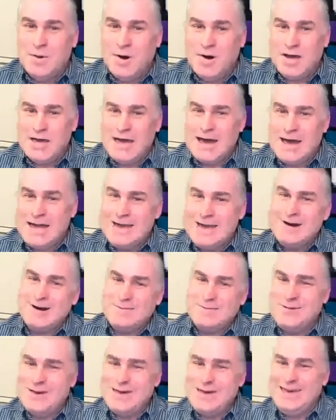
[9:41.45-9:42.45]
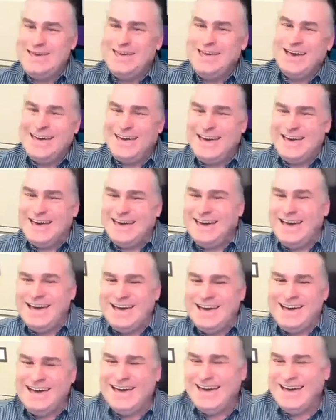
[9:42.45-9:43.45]
Buy ARB,
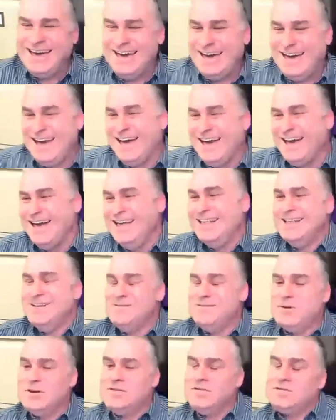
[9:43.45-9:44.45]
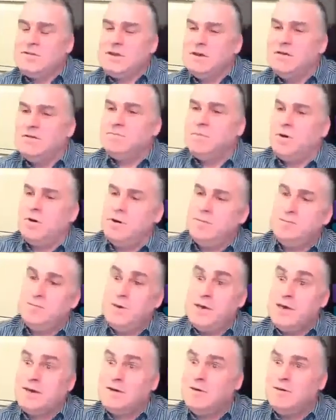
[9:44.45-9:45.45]
yeah. But buy
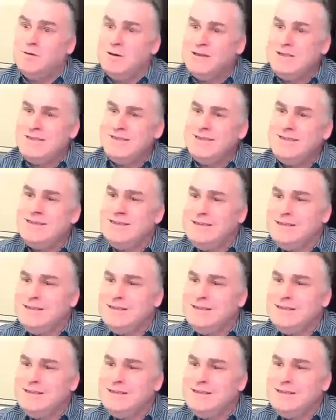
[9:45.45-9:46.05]
Bitcoin.